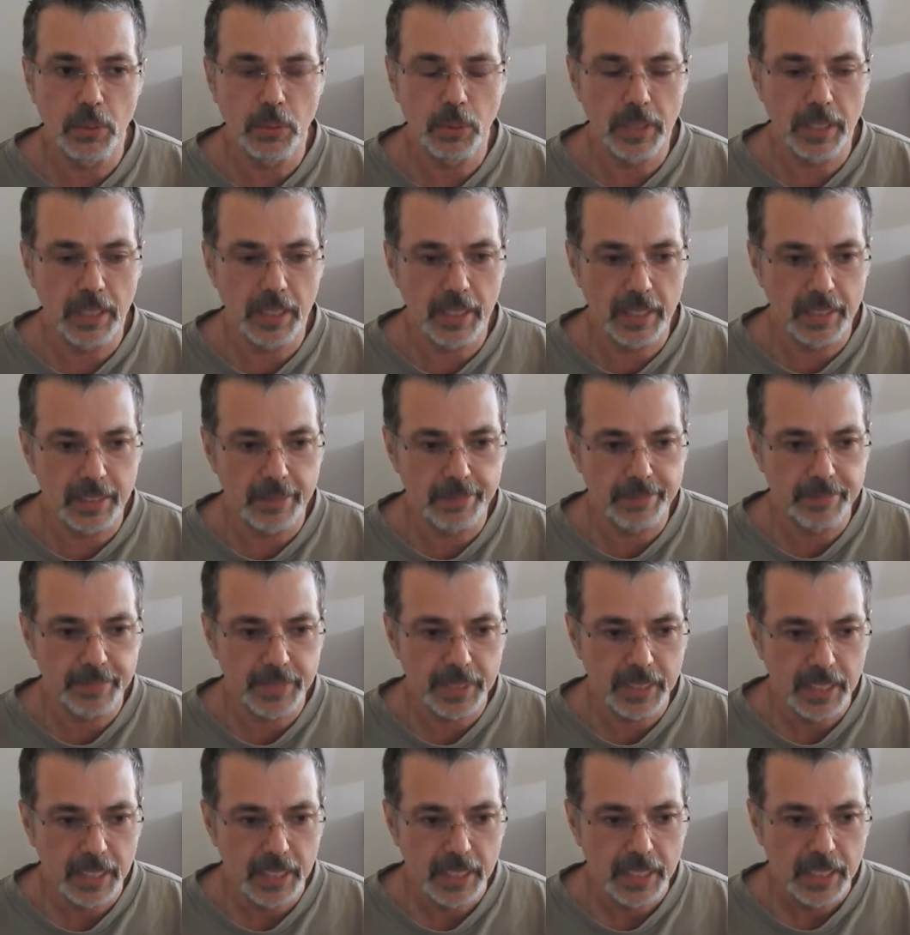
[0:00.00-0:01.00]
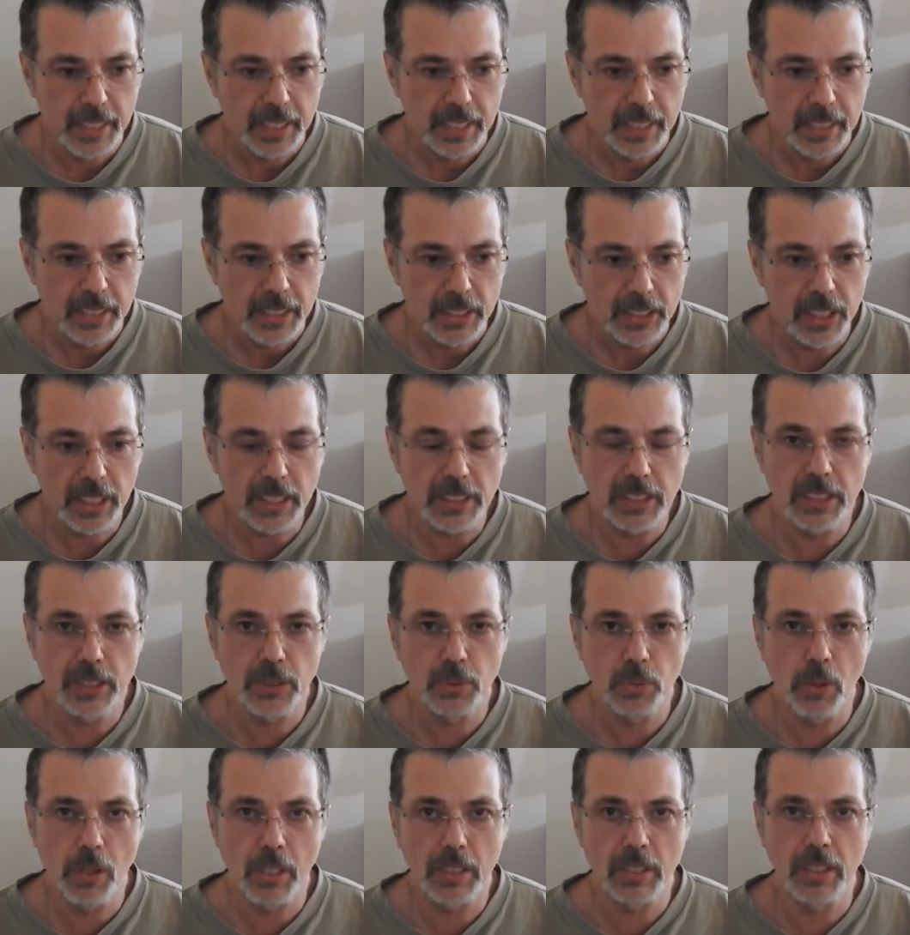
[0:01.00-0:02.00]
when Jesus
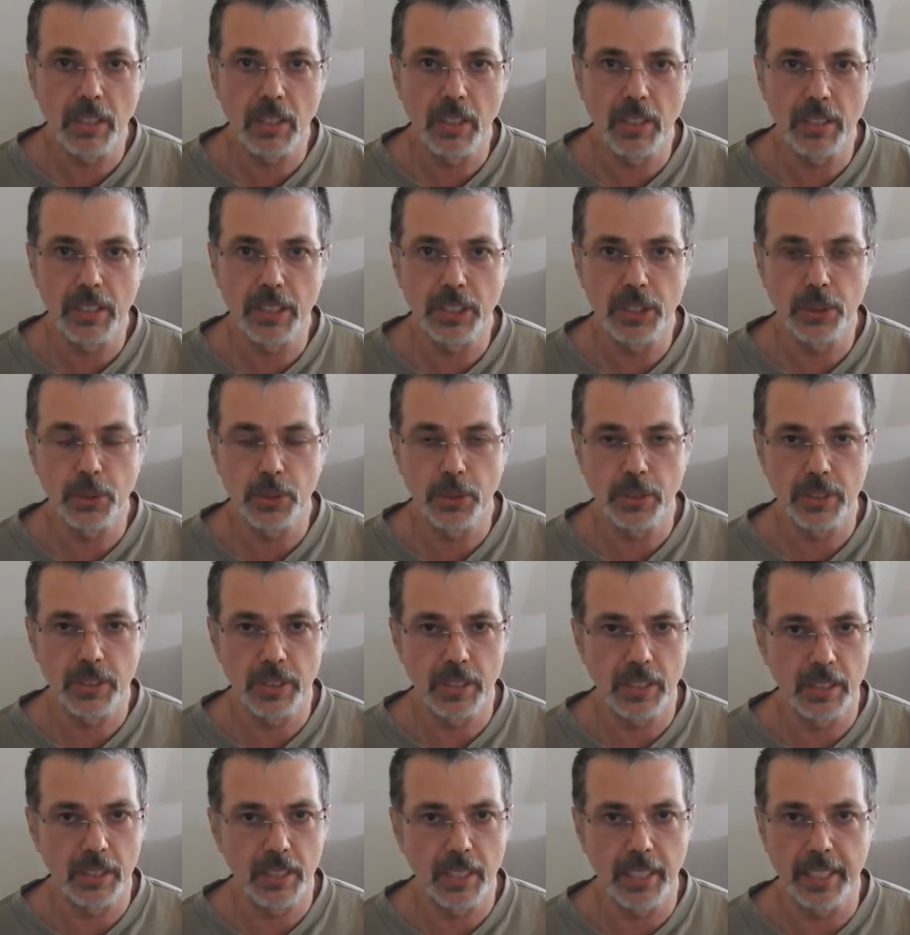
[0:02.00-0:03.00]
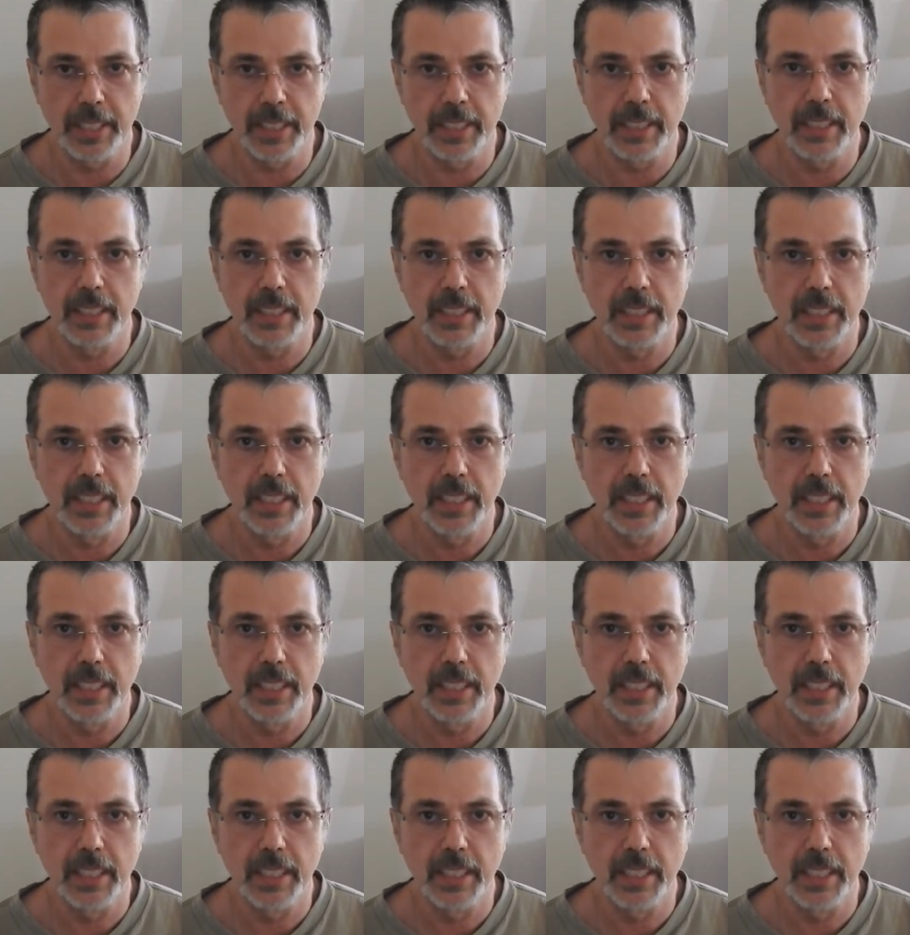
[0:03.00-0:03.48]
walked along the shores of the lake